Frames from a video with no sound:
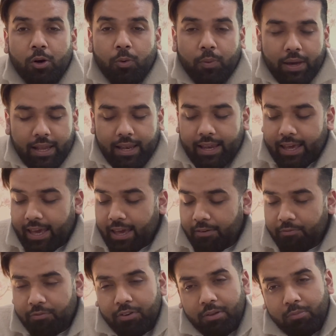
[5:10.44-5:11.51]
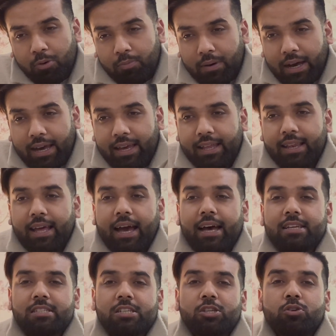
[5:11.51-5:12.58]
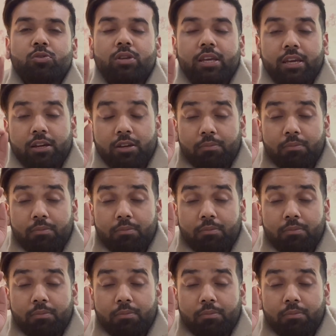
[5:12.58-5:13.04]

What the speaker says: Well, every mobile has a unique,